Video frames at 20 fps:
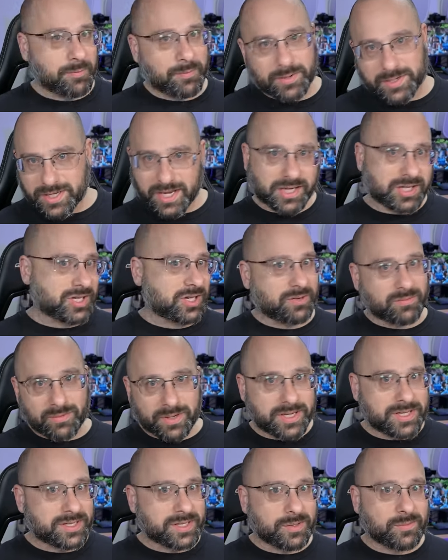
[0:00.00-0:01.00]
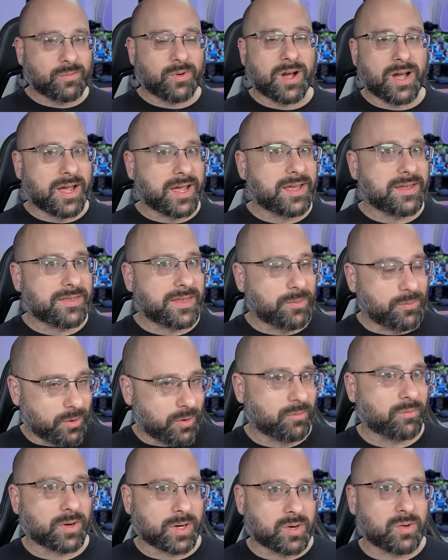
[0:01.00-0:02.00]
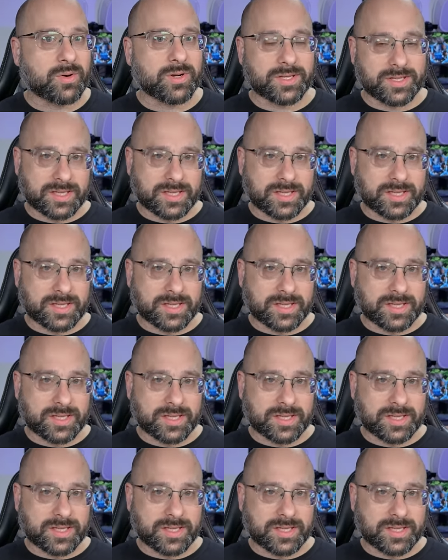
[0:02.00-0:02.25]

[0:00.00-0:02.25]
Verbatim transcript: protection reason why they won't record